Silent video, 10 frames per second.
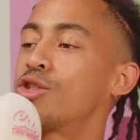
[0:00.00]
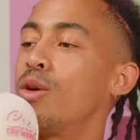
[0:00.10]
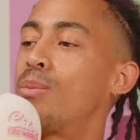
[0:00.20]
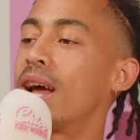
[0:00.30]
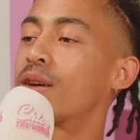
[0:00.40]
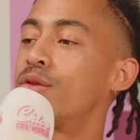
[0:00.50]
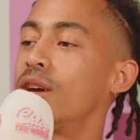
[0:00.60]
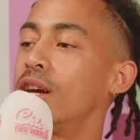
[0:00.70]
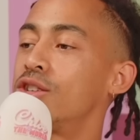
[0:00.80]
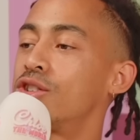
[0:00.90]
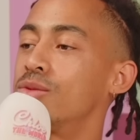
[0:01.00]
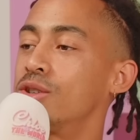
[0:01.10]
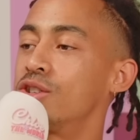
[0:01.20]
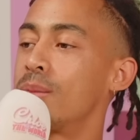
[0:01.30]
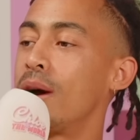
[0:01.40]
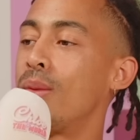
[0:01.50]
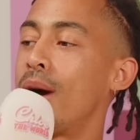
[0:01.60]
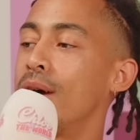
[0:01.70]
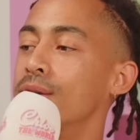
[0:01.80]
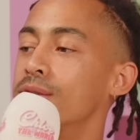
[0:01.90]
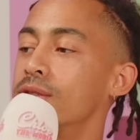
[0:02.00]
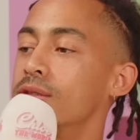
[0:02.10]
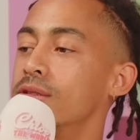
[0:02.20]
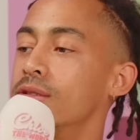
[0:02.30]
called Black Fish, which is about whales.